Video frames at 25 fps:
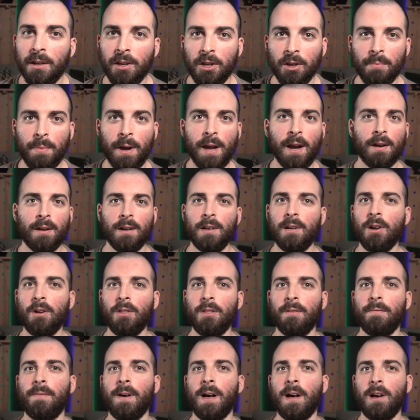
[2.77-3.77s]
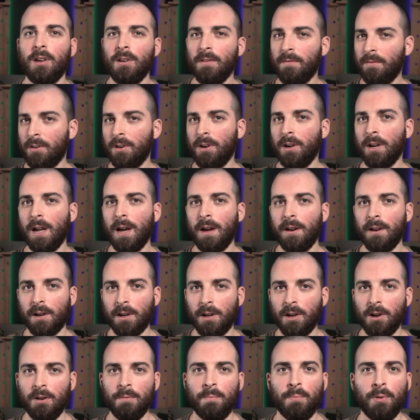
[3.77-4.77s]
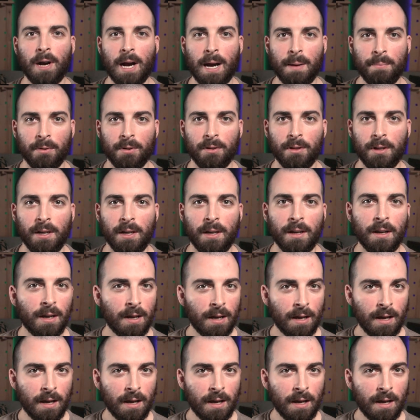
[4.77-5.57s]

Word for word: you may already know the value of learning how to code properly.